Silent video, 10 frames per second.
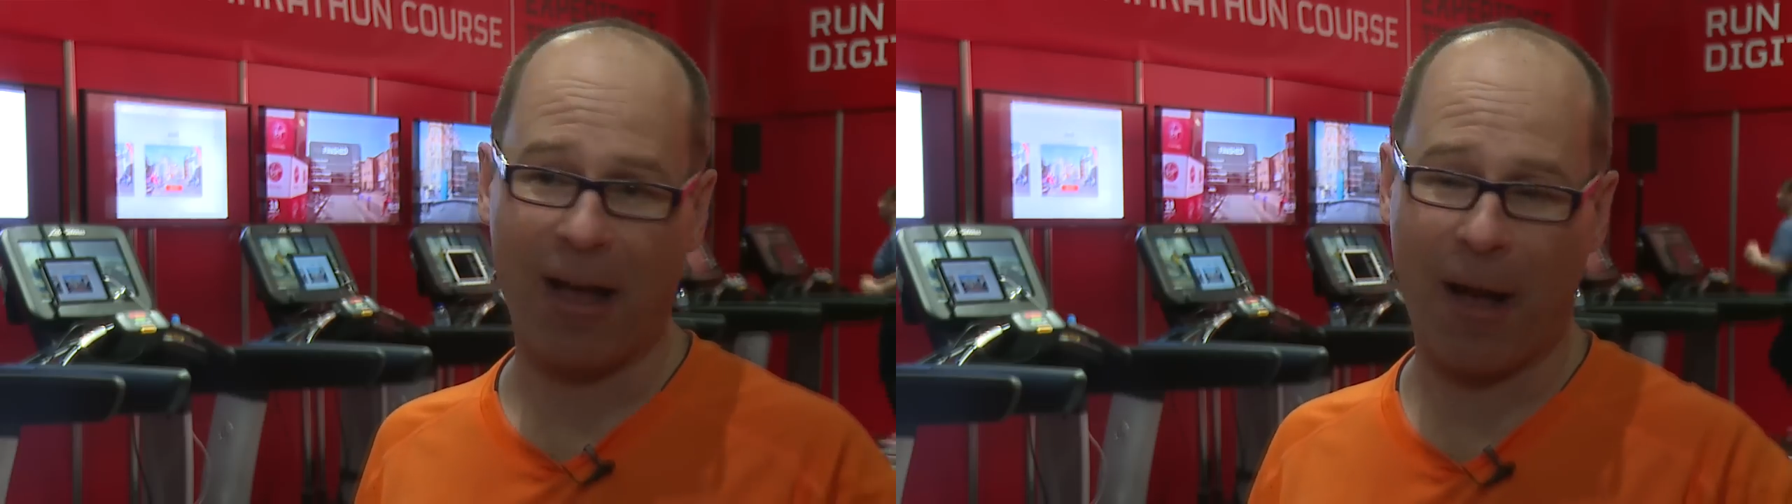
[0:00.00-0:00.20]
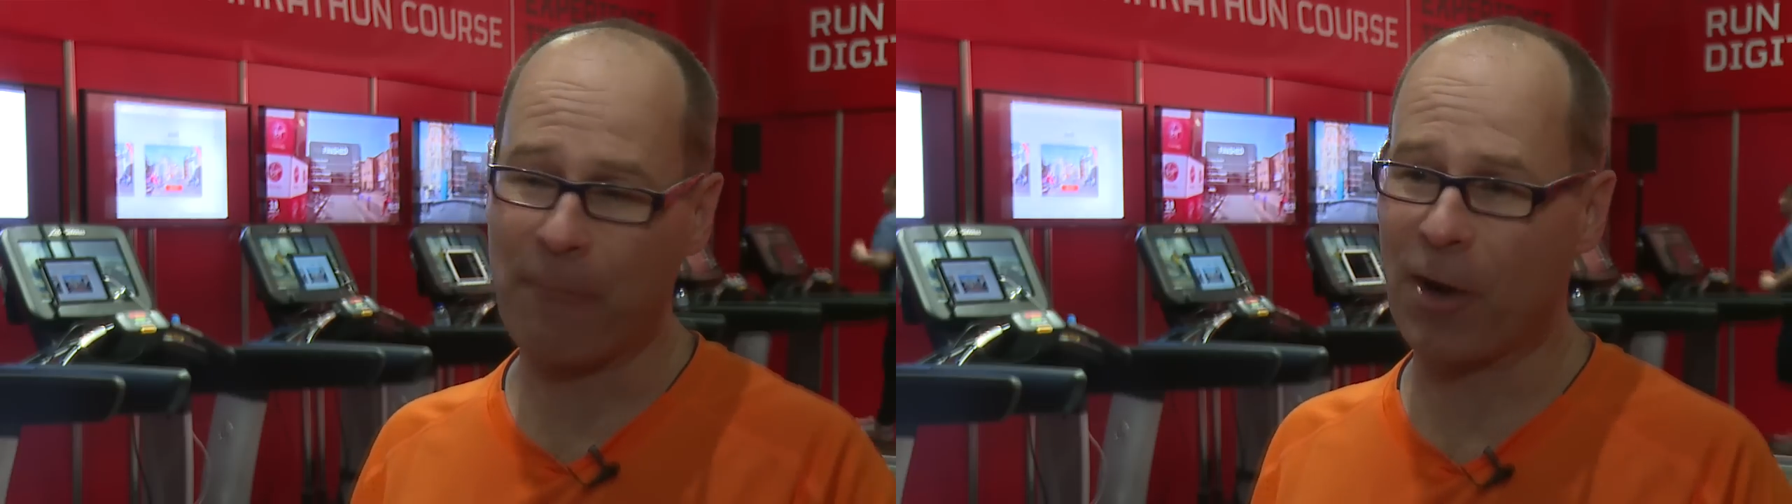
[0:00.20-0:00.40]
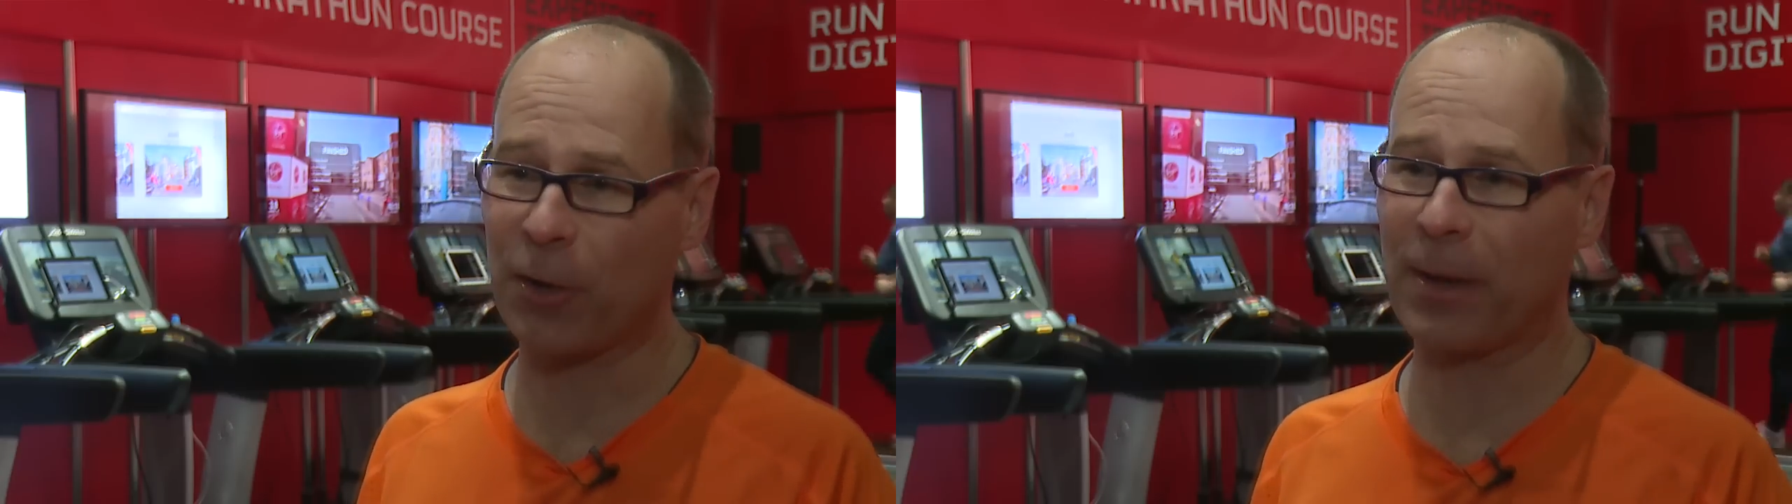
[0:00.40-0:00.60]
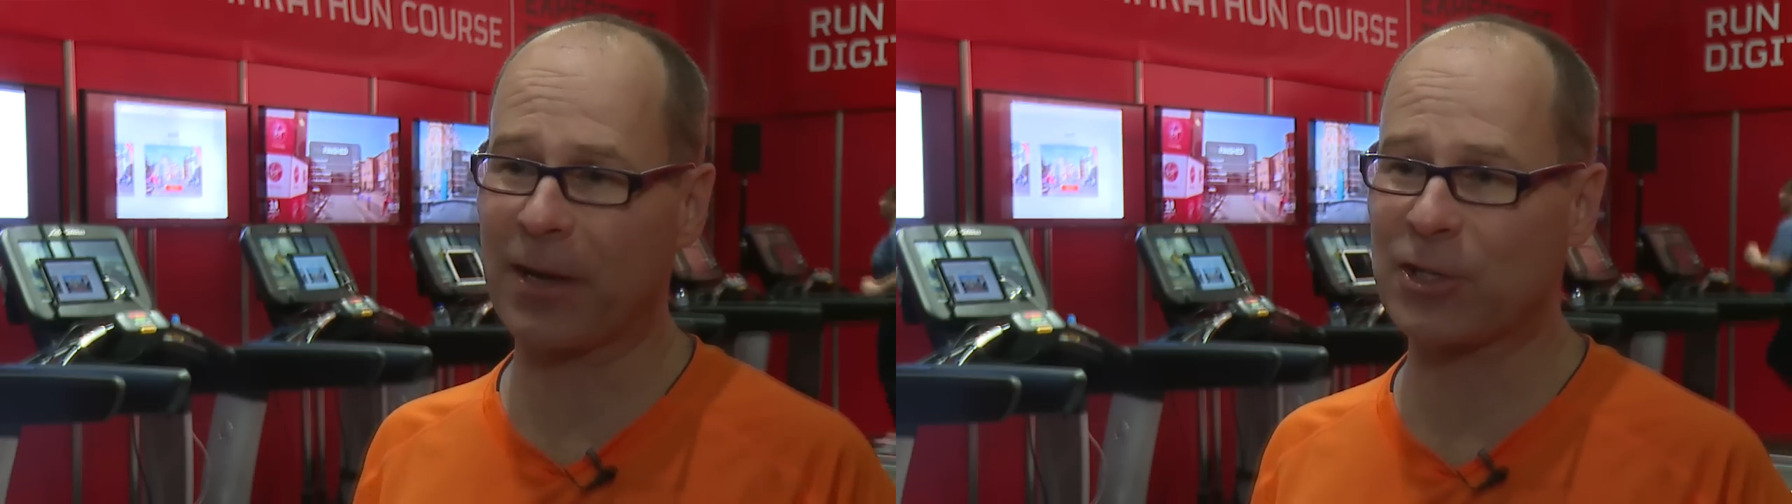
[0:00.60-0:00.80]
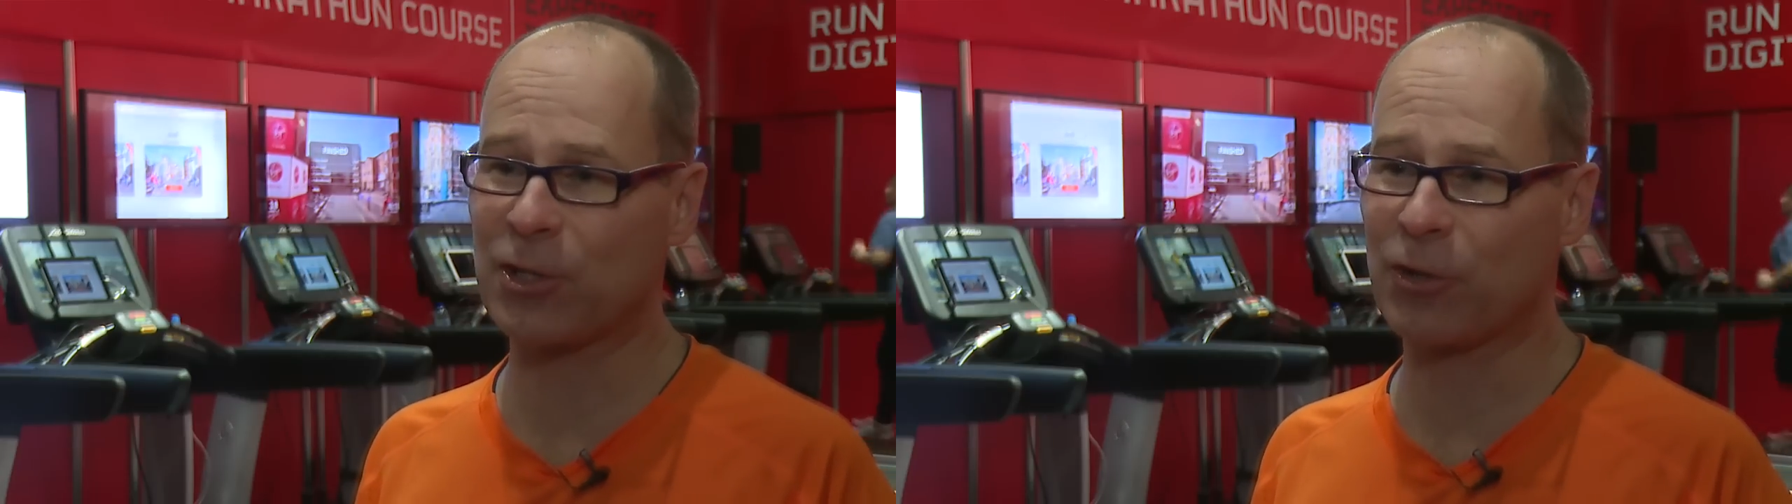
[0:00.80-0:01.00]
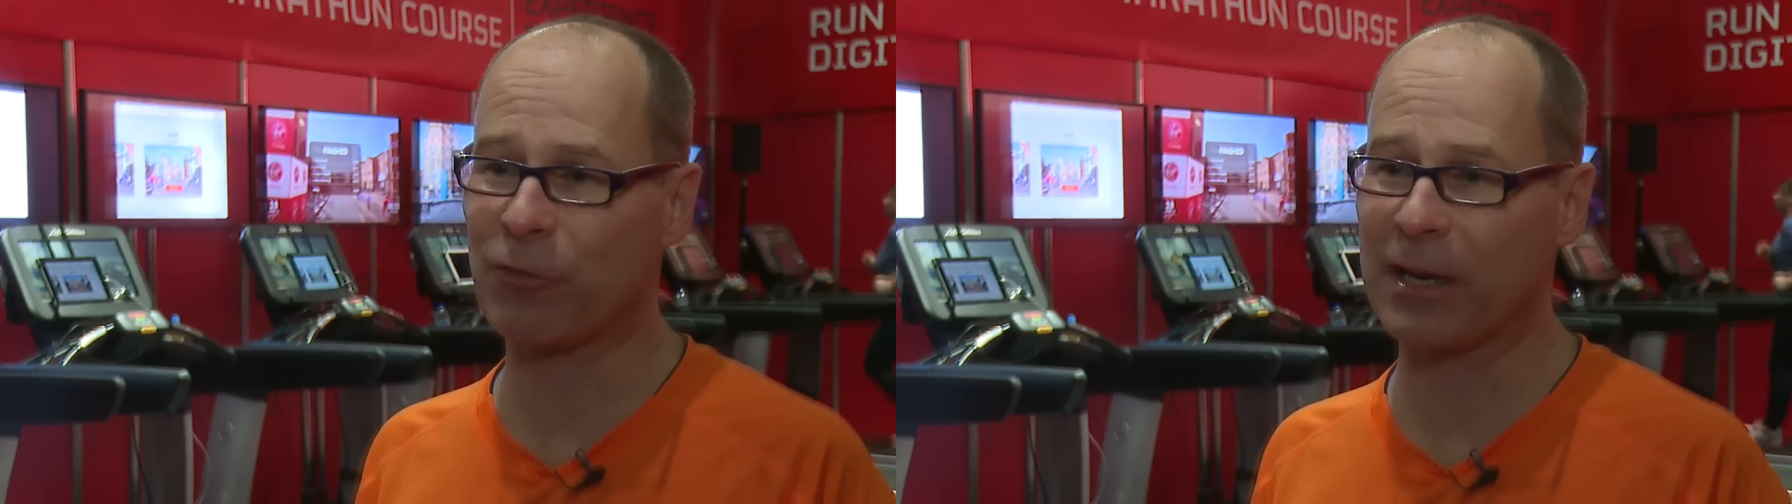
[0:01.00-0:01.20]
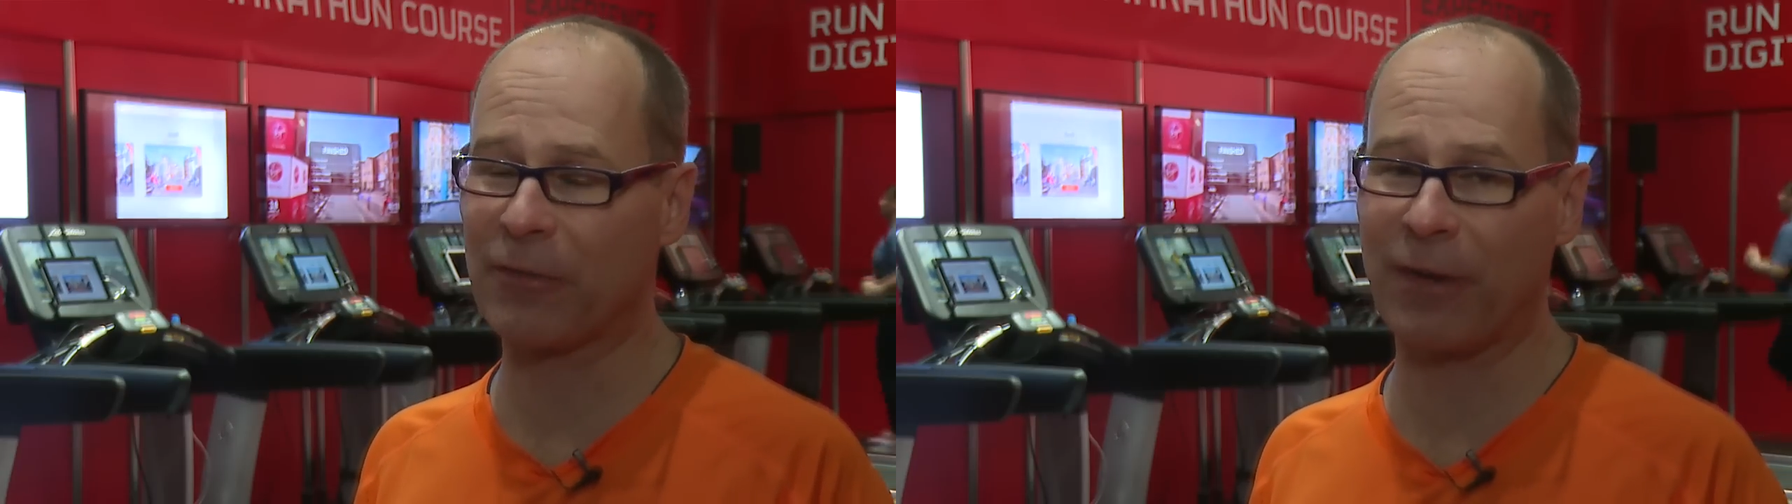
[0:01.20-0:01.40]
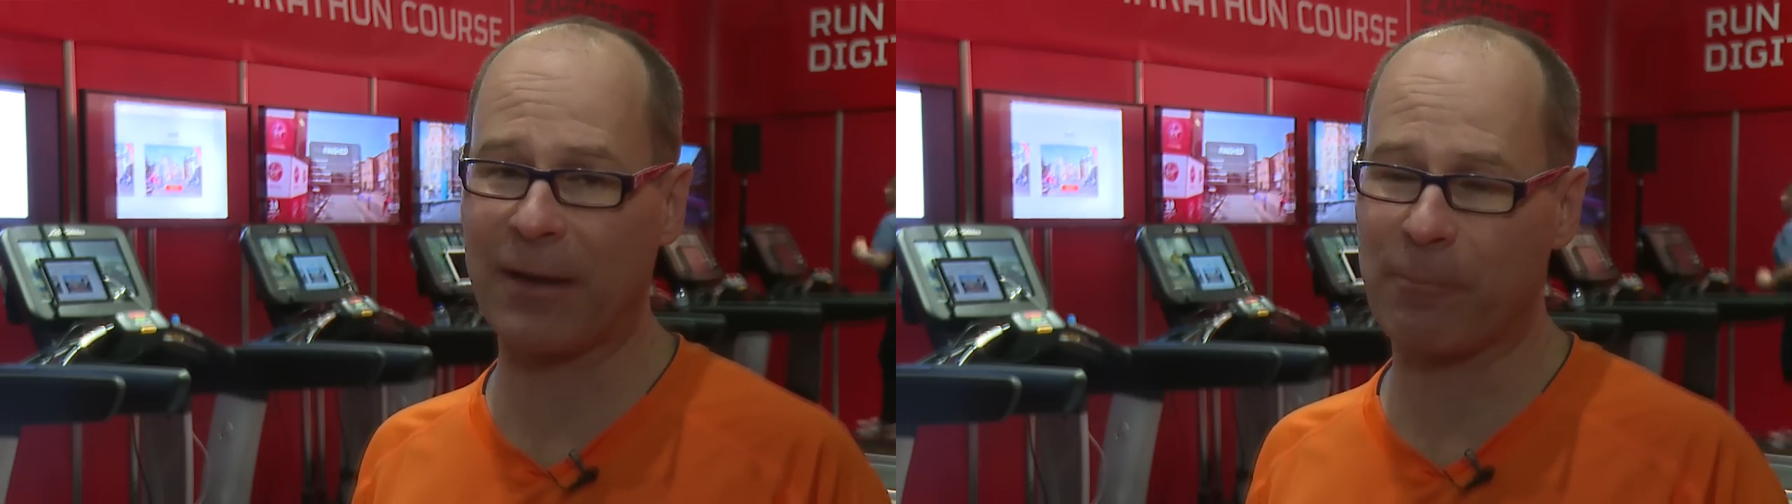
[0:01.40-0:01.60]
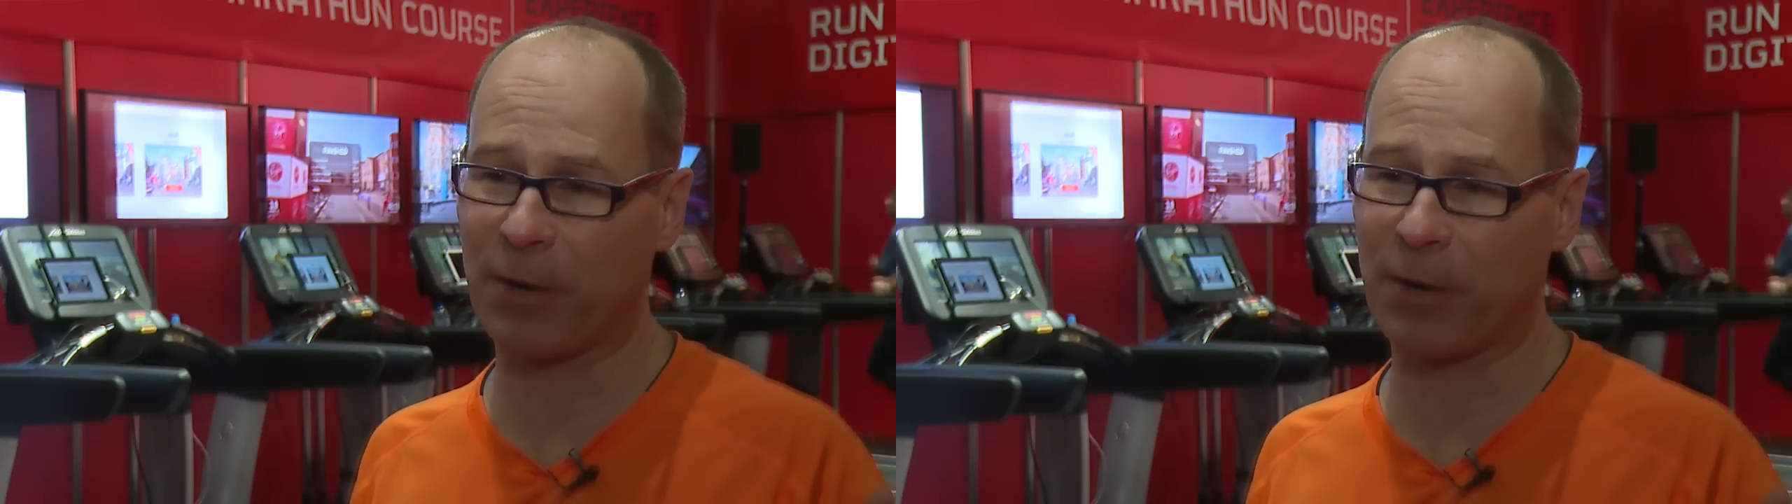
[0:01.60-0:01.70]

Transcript: I might not be able to do the real event,